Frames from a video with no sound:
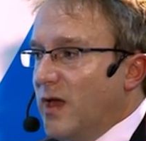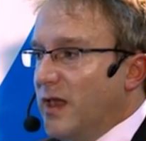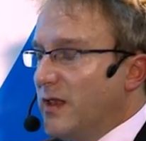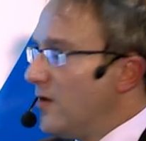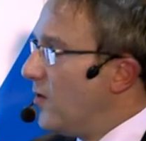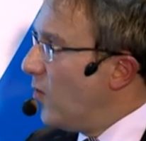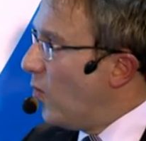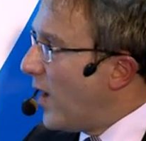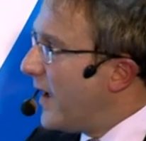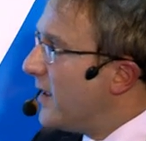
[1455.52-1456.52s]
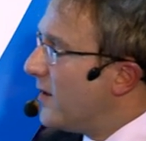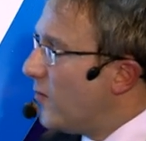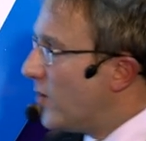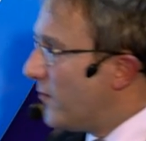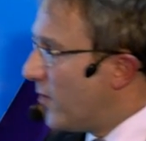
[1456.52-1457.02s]
And
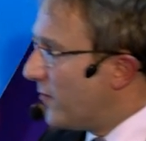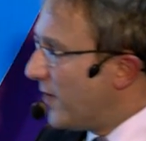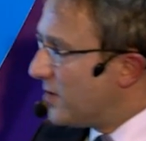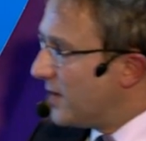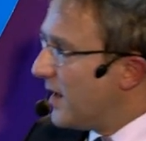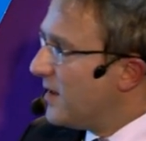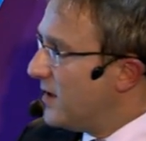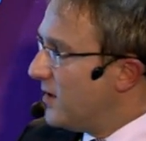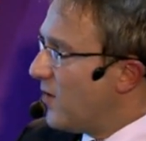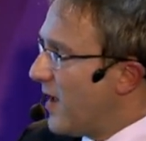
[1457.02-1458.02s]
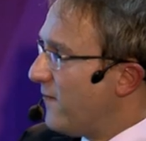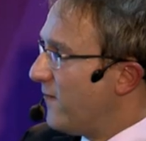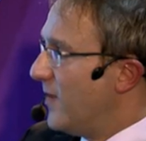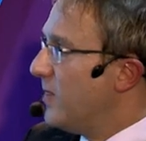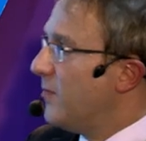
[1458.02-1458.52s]
what functionality you have
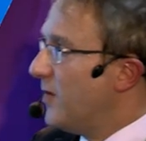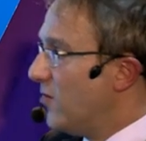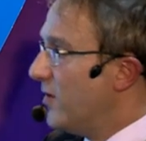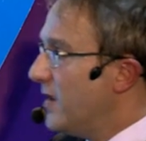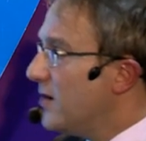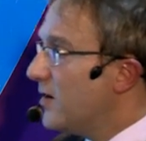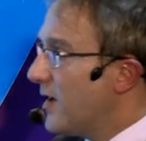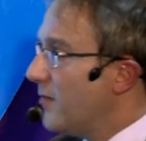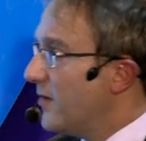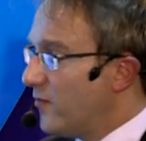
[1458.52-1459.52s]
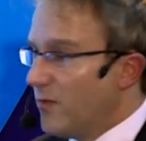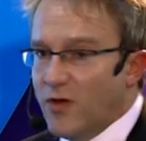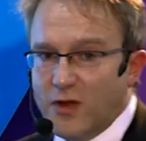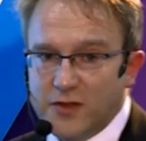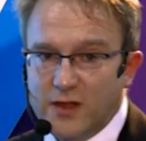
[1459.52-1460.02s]
in the bone here coming from
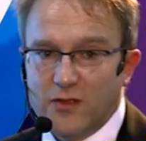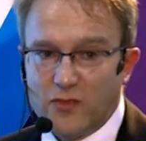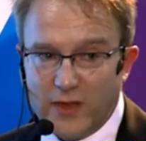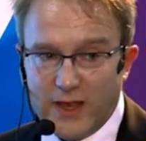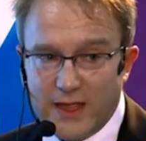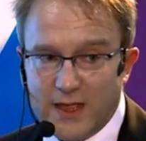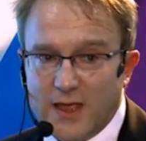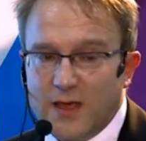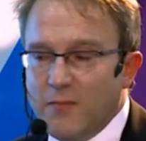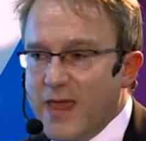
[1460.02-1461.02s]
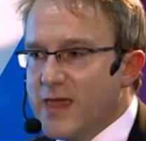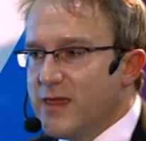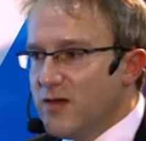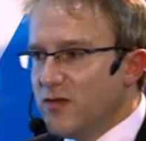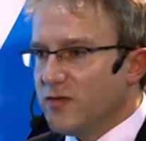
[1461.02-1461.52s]
collagen is really making
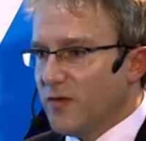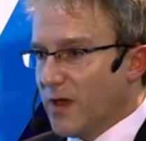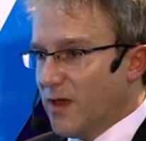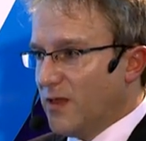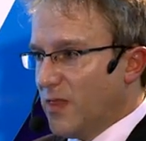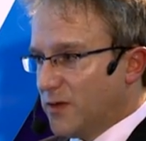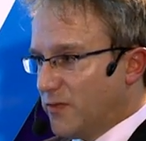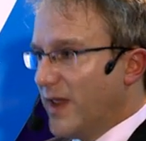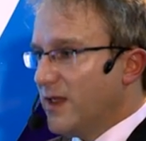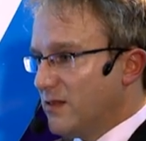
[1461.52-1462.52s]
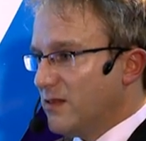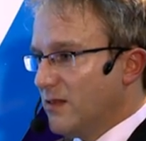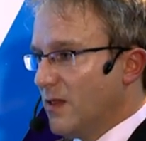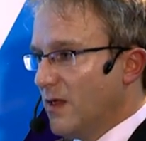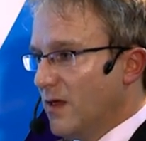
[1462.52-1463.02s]
use of the strength,
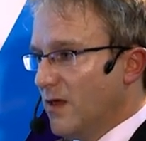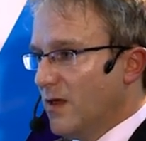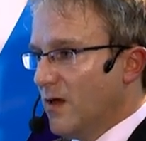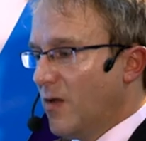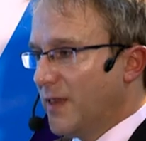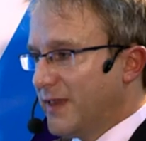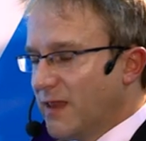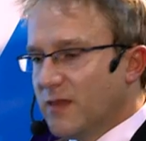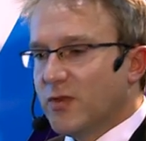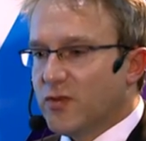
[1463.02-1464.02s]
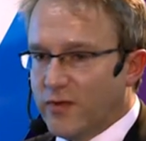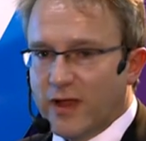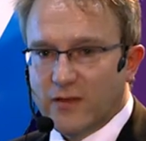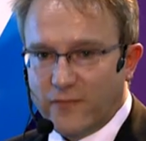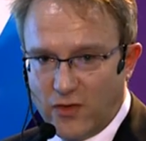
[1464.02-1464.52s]
of the tensible
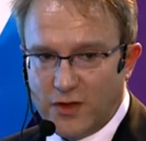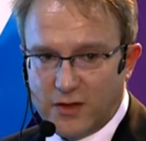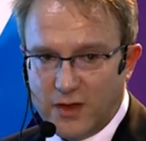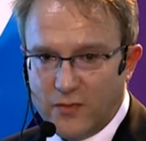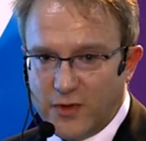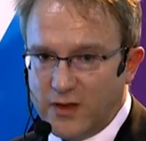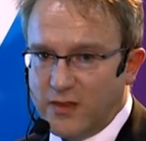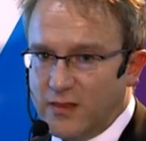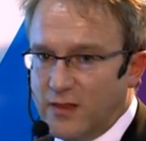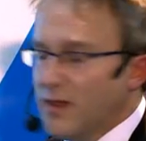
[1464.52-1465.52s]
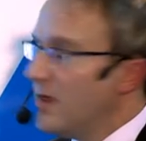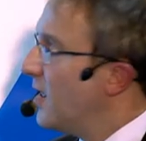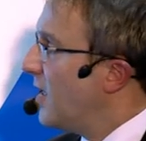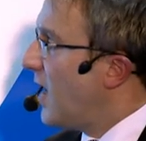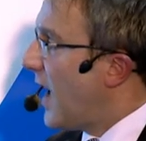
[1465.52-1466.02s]
strength of collagen, which is
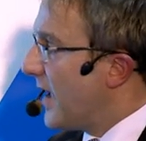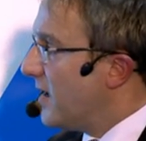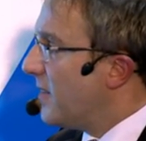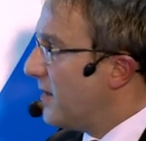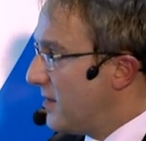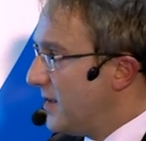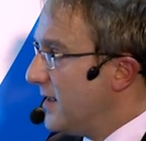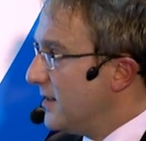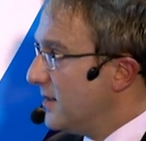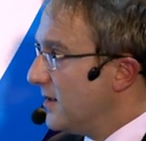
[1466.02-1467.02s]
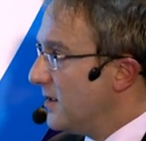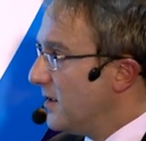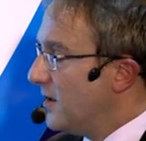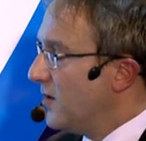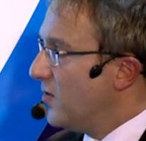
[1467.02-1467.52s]
higher than steel,
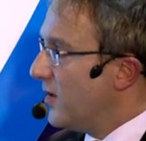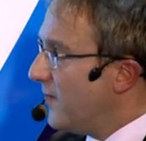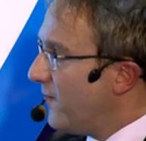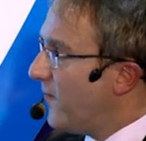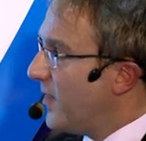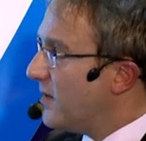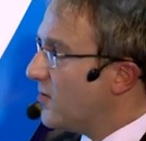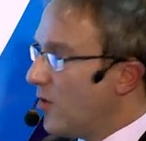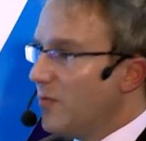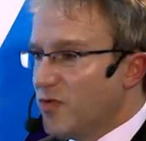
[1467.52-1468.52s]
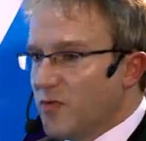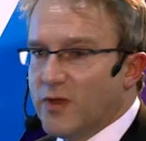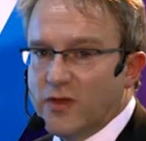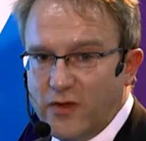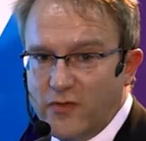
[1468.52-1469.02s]
to give this composite
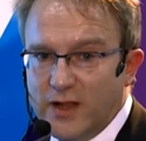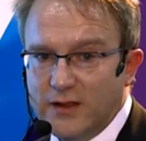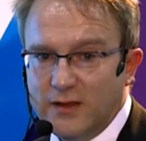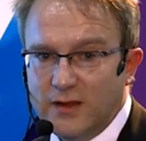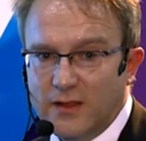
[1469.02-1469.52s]
material,